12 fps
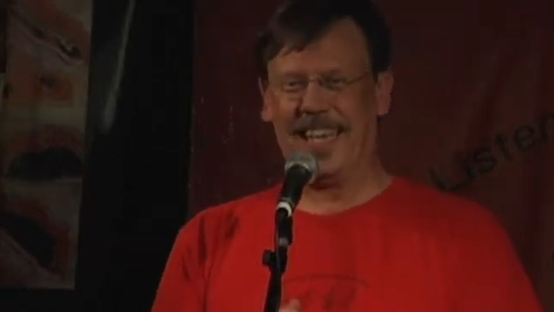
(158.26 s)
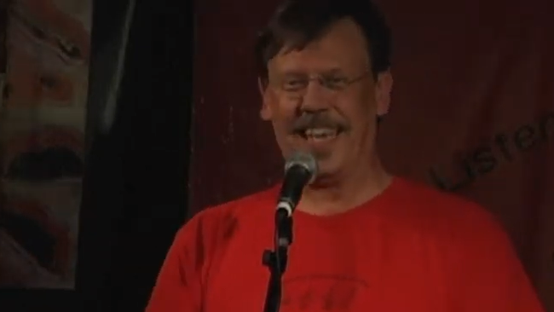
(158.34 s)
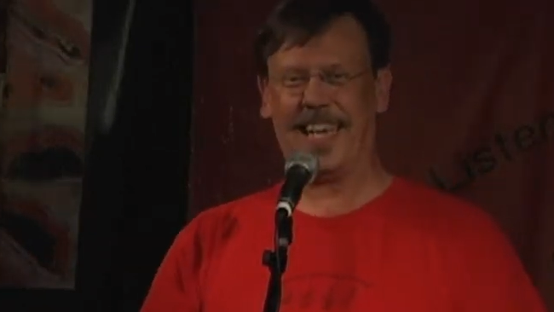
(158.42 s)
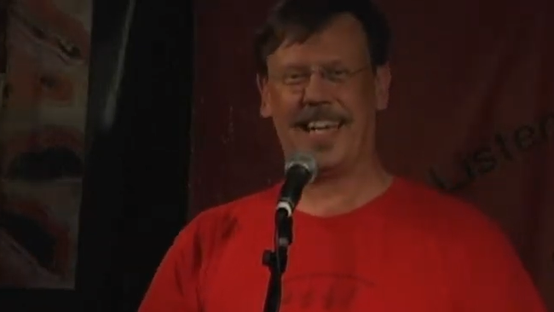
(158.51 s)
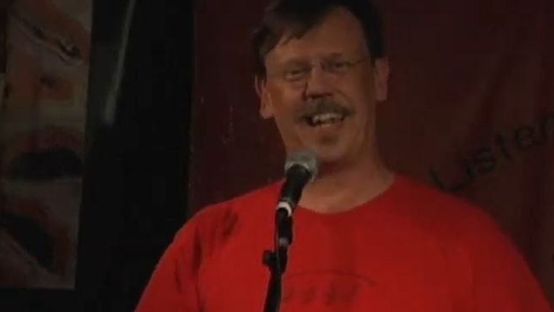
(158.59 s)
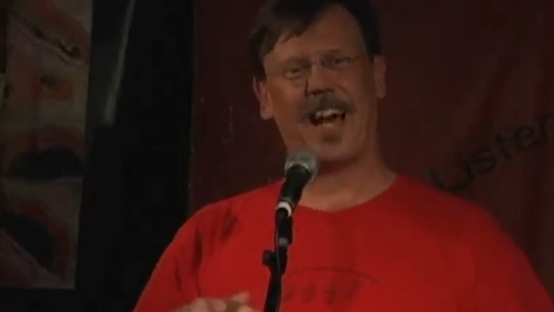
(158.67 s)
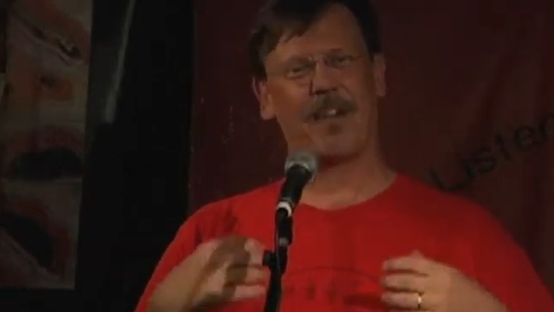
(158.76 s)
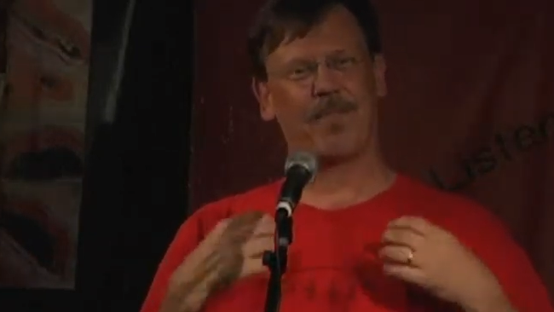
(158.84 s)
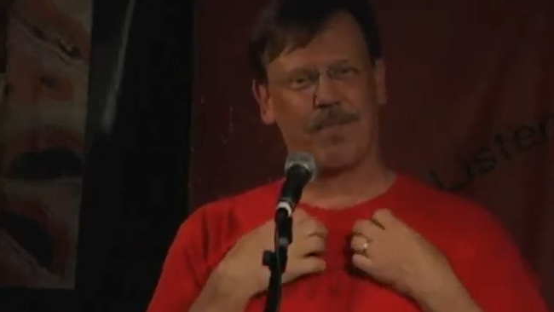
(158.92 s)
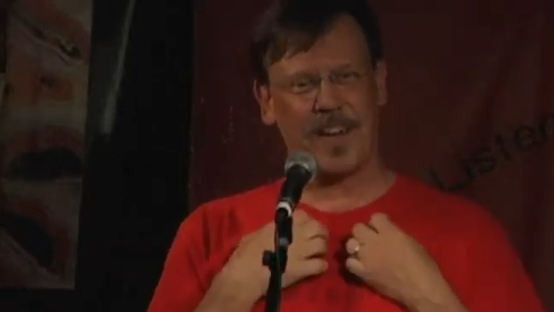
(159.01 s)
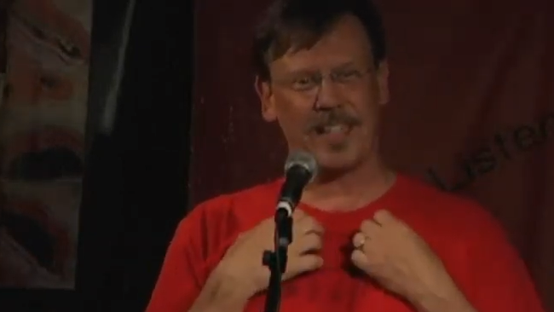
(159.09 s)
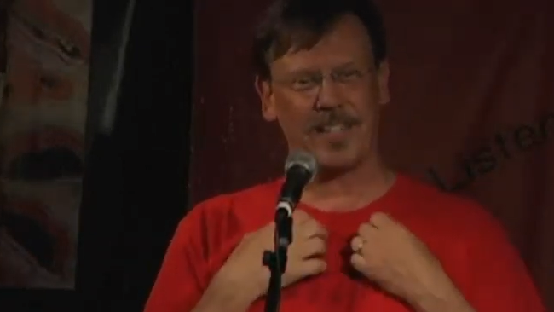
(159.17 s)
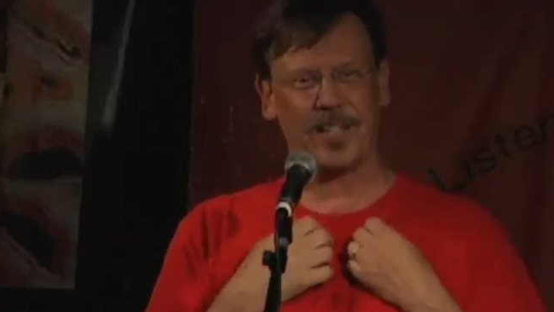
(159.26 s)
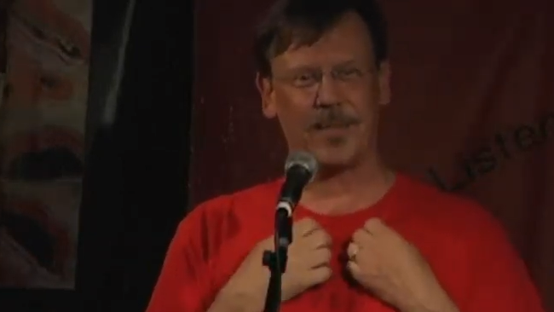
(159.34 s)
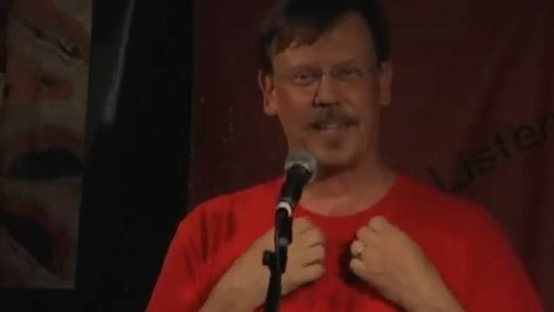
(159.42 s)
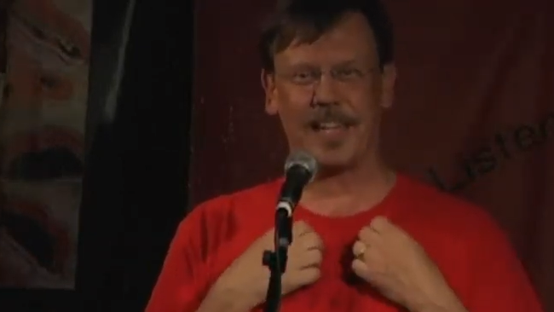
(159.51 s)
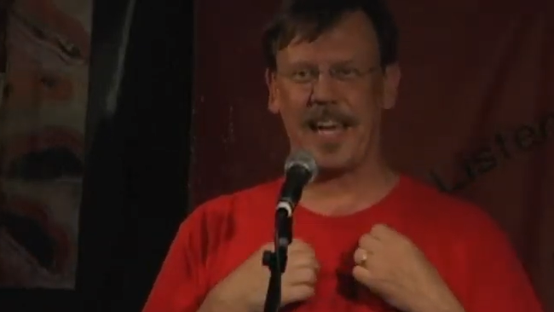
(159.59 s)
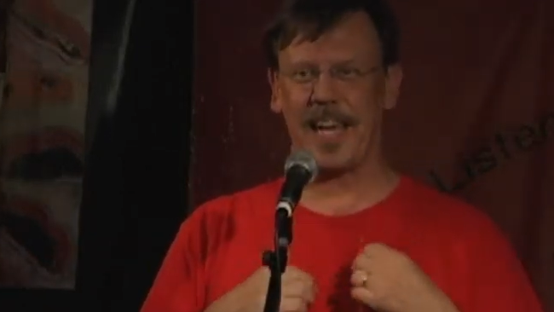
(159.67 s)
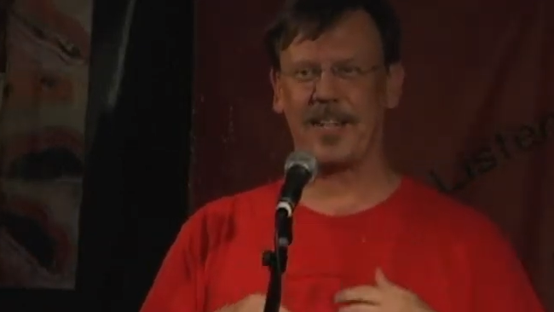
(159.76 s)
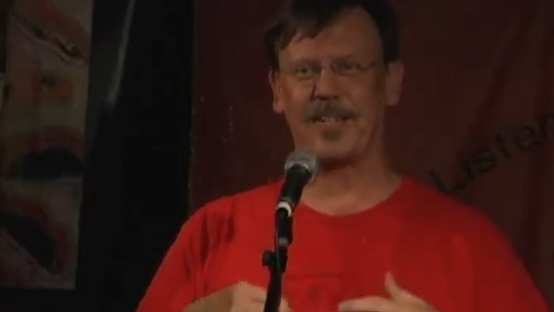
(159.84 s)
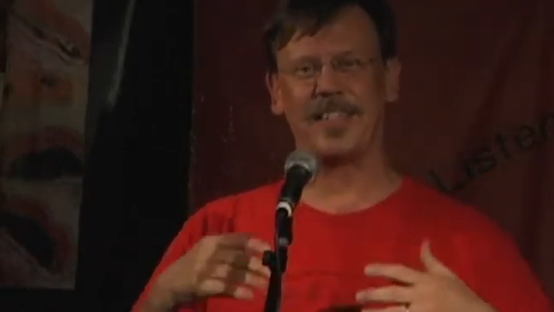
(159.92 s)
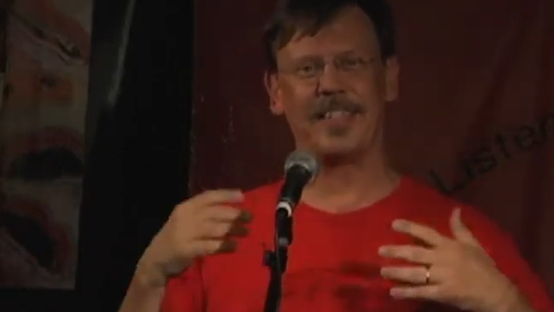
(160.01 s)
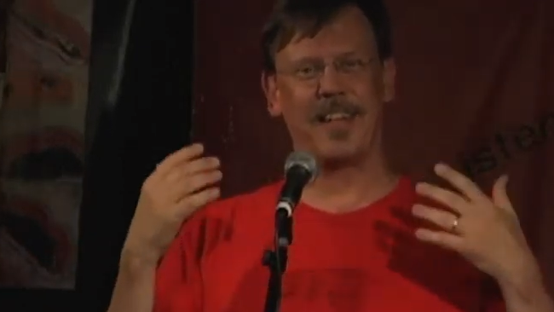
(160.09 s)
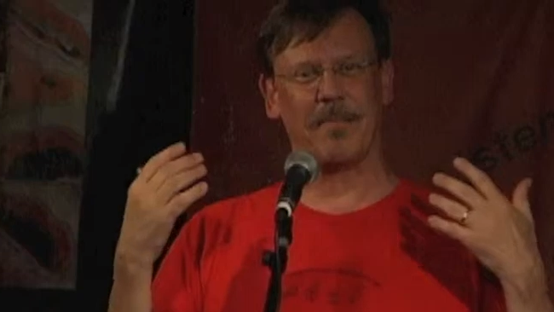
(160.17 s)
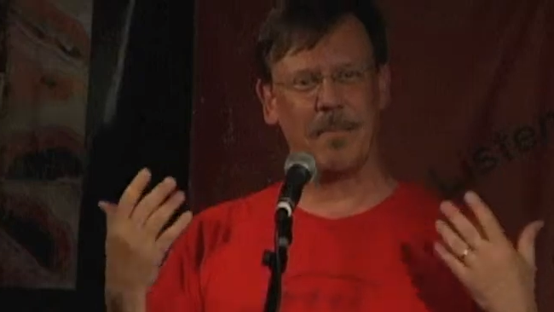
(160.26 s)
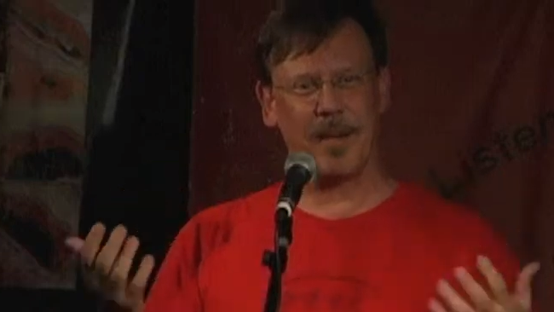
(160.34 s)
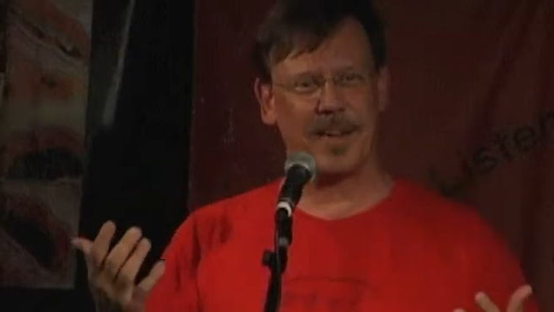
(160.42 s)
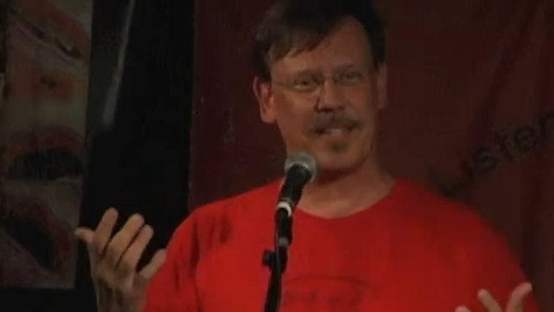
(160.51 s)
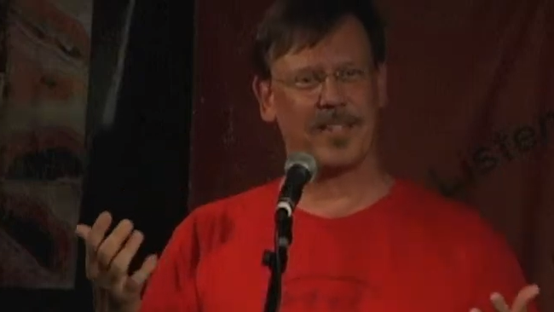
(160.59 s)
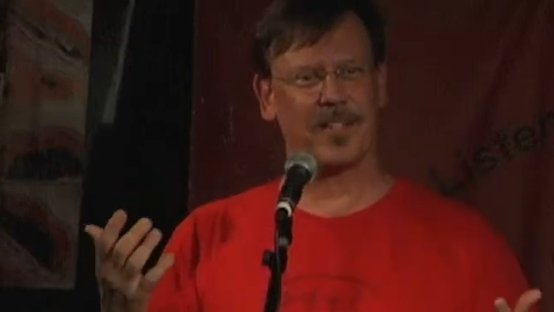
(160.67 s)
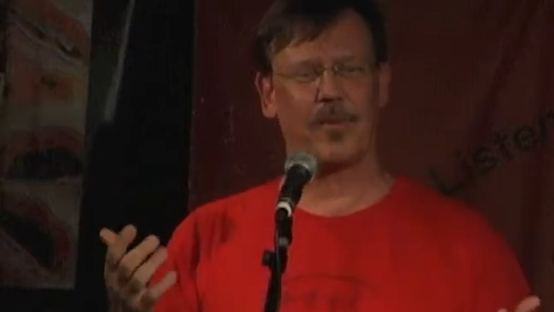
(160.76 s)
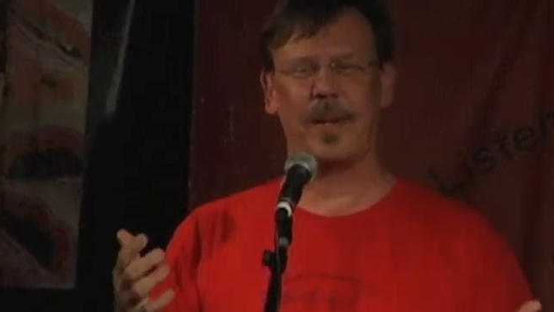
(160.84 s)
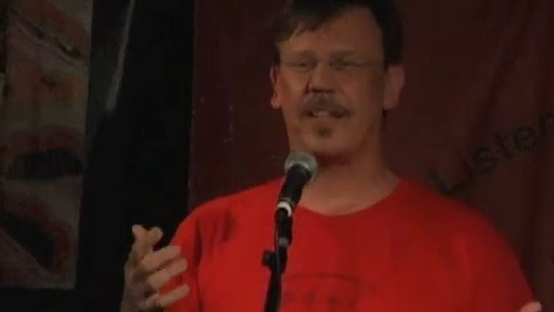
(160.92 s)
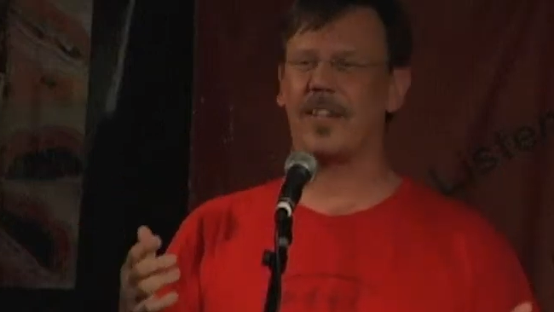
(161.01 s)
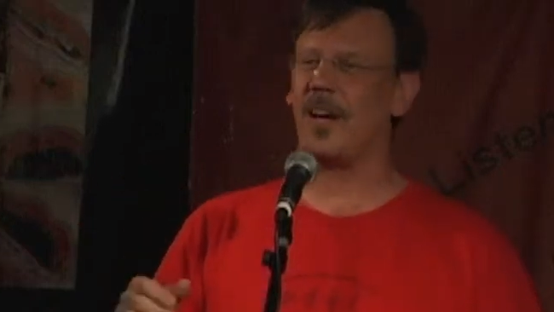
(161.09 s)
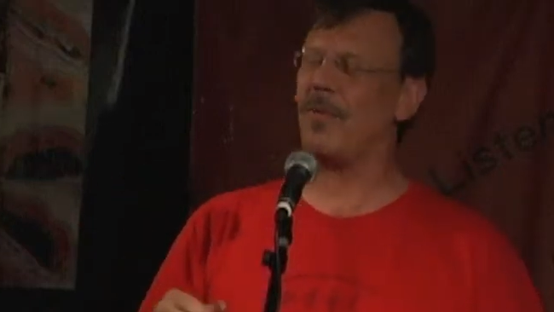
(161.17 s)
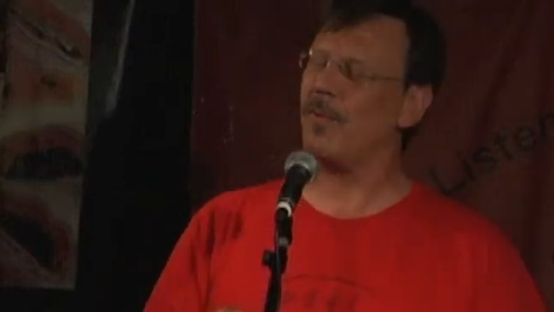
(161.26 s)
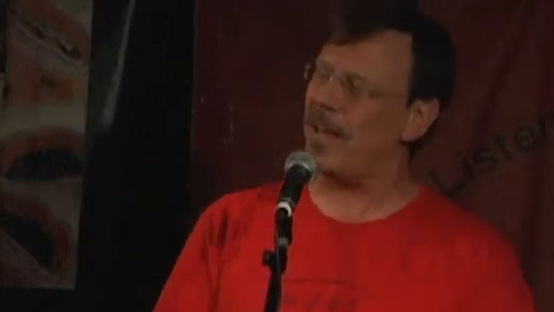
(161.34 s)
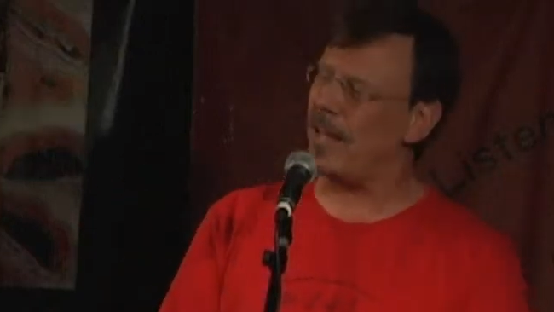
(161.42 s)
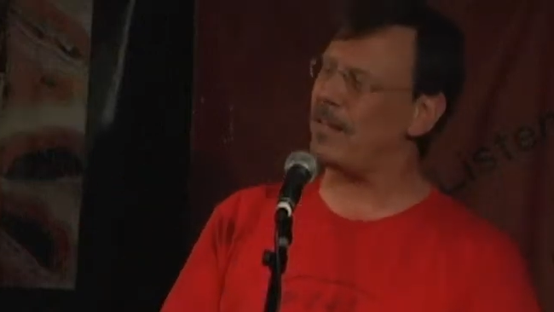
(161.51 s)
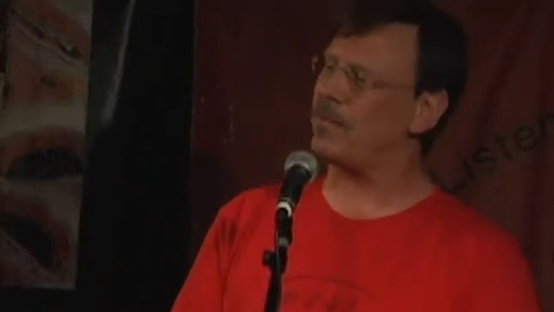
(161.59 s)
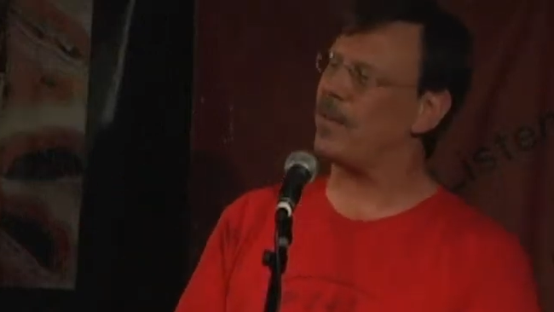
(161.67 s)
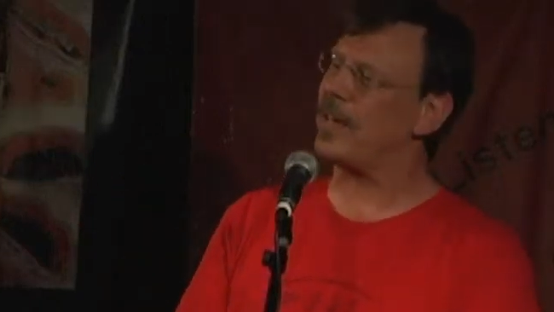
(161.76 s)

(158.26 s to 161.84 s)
and our friends who were gay couldn't get married, so we thought, well,